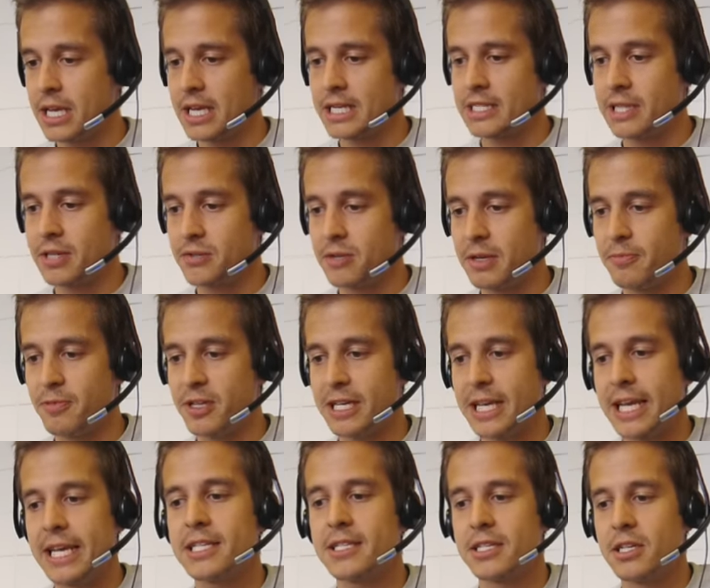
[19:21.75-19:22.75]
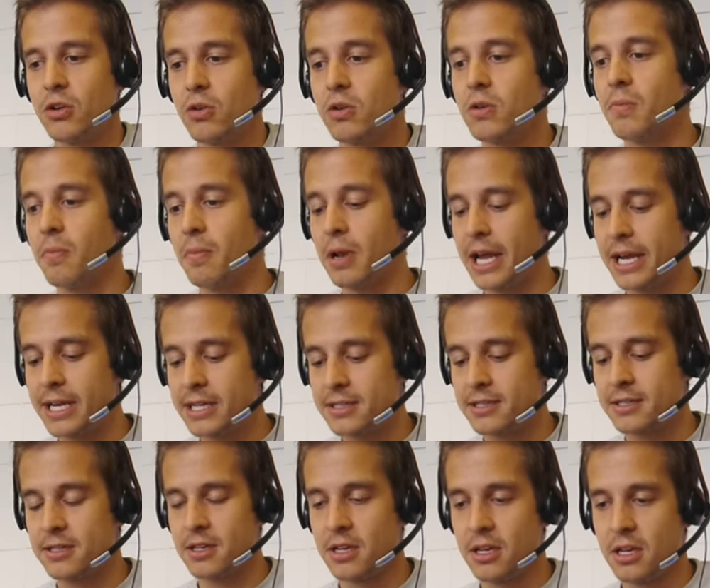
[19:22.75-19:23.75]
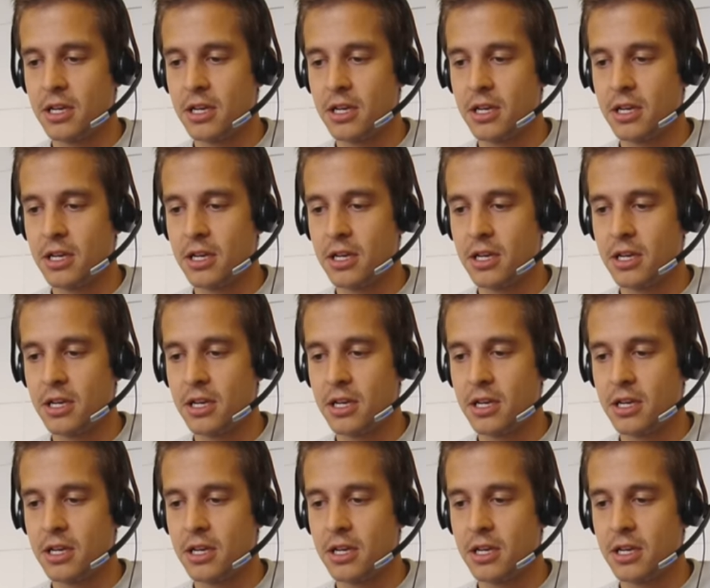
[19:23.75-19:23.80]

is that 3D printing is still complex.